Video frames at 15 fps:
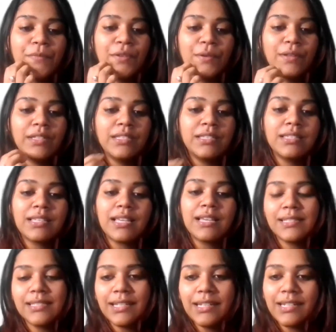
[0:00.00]
So this is
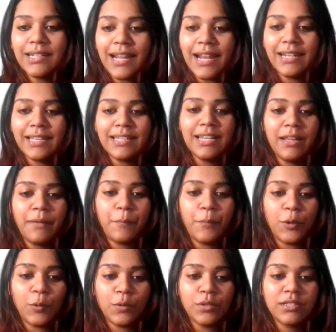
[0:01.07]
considered a radical
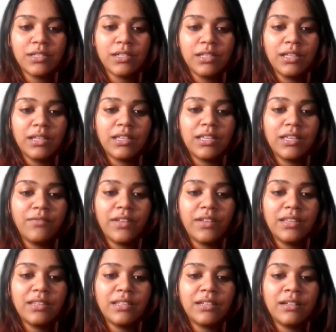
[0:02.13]
approach
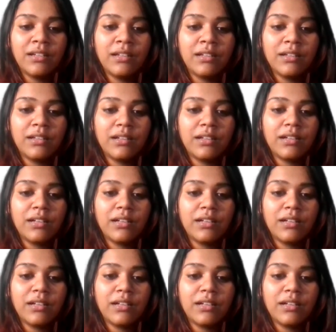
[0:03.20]
given the